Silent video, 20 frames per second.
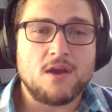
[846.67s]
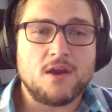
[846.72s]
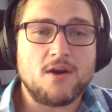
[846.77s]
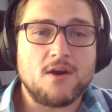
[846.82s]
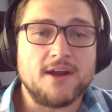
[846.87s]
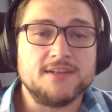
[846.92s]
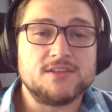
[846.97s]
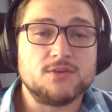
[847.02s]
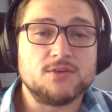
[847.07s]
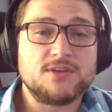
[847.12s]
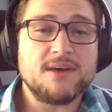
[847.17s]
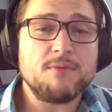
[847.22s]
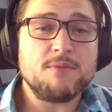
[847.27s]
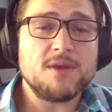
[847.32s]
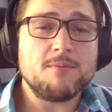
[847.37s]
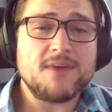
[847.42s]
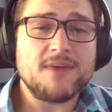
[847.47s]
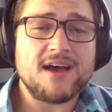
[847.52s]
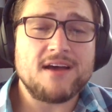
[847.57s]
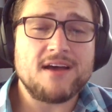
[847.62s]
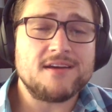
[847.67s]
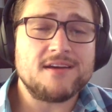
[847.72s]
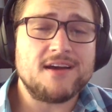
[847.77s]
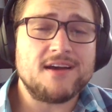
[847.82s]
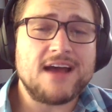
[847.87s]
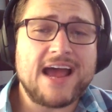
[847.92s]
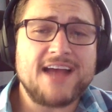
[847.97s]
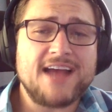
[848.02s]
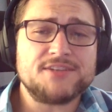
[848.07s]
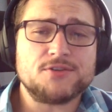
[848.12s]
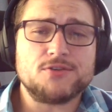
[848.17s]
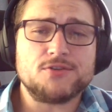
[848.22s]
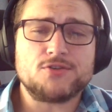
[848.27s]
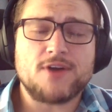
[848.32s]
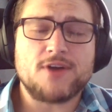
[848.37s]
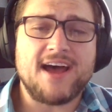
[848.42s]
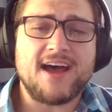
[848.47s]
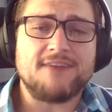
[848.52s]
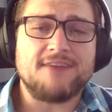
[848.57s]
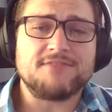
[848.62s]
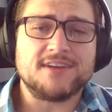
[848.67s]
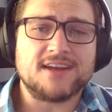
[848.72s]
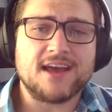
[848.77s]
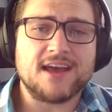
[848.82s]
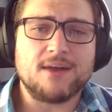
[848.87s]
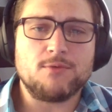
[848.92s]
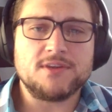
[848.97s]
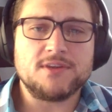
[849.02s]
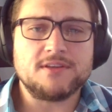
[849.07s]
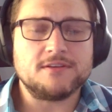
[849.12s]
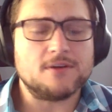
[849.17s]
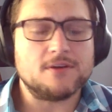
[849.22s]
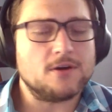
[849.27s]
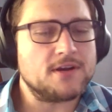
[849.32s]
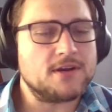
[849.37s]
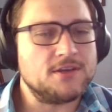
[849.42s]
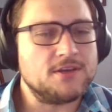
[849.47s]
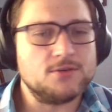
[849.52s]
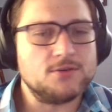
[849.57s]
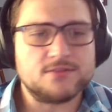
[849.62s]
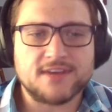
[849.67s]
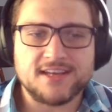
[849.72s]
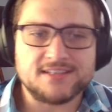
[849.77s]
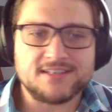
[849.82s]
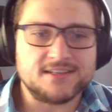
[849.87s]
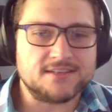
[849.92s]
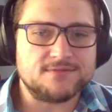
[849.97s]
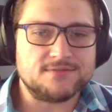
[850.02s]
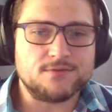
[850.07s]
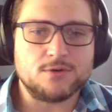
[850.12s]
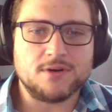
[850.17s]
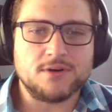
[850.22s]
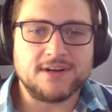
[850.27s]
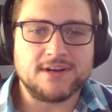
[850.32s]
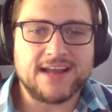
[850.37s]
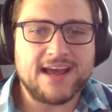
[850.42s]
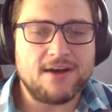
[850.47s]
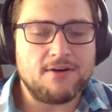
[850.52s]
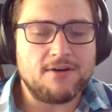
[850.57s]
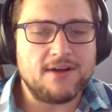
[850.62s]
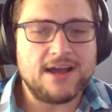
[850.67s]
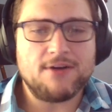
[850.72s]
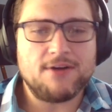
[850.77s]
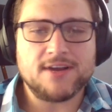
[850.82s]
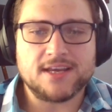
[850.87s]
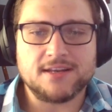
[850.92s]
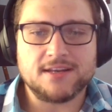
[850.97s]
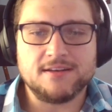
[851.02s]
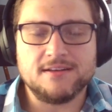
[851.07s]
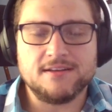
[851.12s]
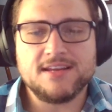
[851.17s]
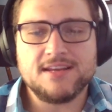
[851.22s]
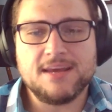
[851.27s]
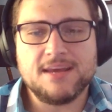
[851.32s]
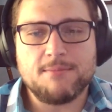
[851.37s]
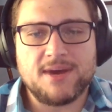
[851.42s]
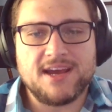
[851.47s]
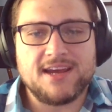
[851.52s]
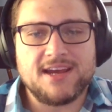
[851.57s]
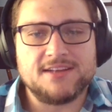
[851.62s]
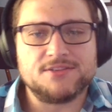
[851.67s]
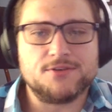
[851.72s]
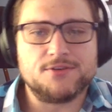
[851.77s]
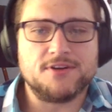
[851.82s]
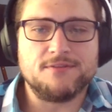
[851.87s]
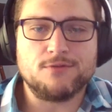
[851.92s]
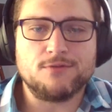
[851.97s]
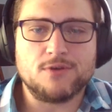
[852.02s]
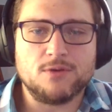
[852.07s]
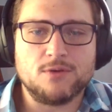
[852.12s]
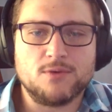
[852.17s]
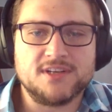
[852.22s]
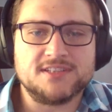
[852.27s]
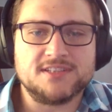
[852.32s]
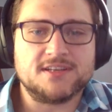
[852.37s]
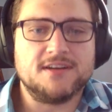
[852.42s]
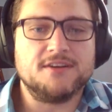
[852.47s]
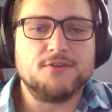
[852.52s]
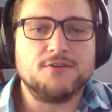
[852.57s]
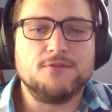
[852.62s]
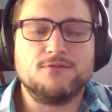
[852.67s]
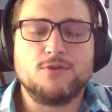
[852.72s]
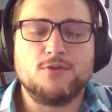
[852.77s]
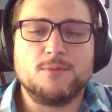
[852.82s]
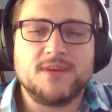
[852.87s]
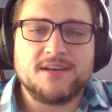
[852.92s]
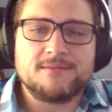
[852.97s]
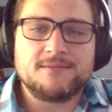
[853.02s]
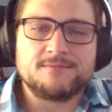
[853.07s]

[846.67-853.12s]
All right, so tell me about Azure Draft and kind of what the target use case is for it, and how I can get my hands dirty for it and what it's going to do for me.